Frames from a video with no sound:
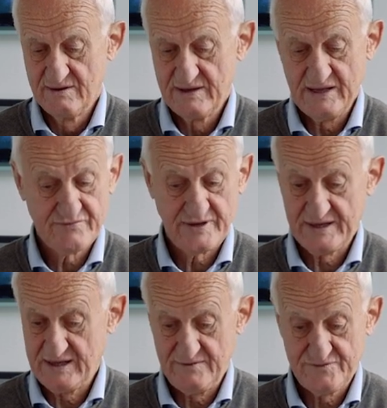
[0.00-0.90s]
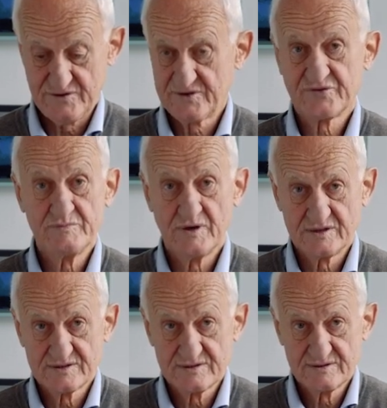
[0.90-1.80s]
every day for 3
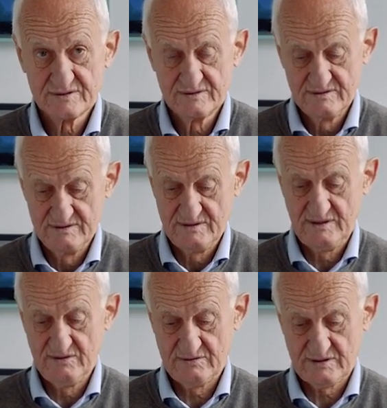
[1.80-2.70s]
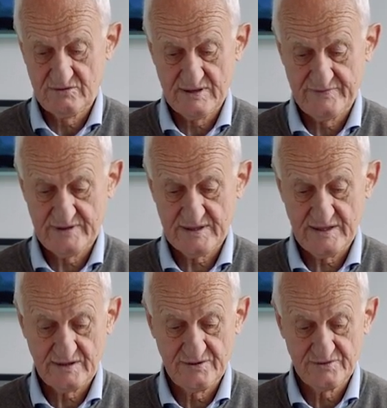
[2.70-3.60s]
months in order to have the
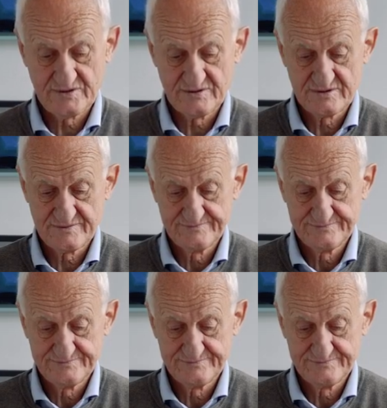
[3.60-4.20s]
diagnosis.